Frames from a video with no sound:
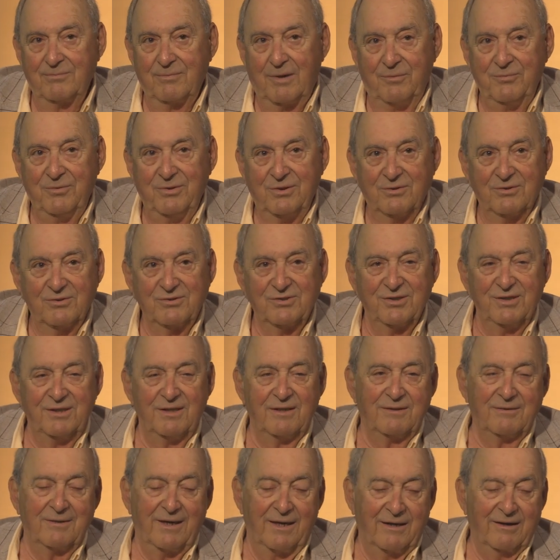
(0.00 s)
I'm usually
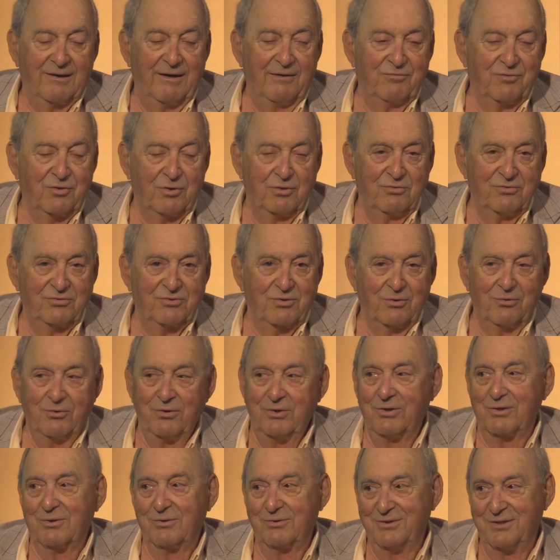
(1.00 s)
in. Like I have two
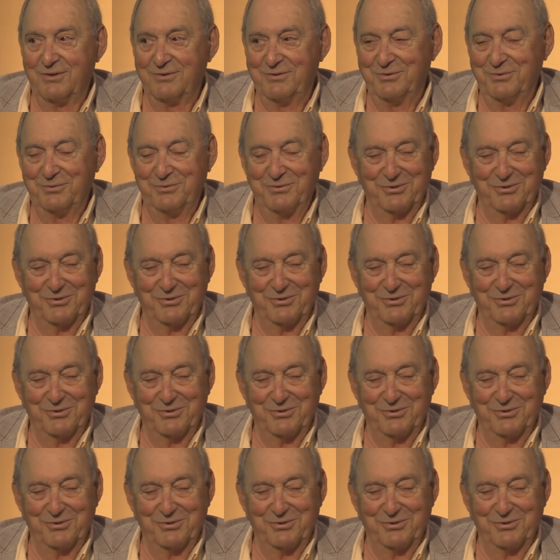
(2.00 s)
studios, as you